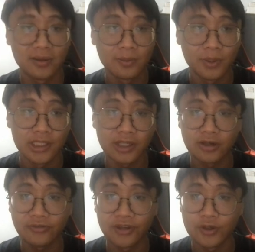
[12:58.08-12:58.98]

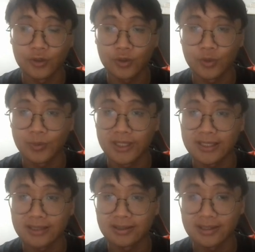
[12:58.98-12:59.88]
particular field to be
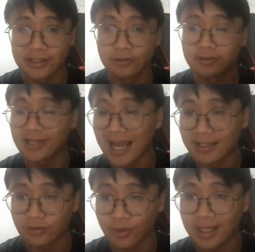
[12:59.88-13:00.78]

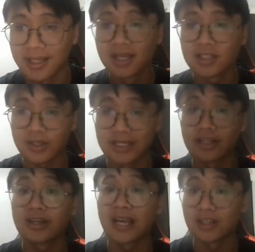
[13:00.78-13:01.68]
serialized, right? So here
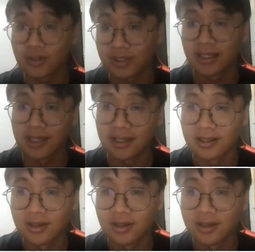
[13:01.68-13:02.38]
you can use the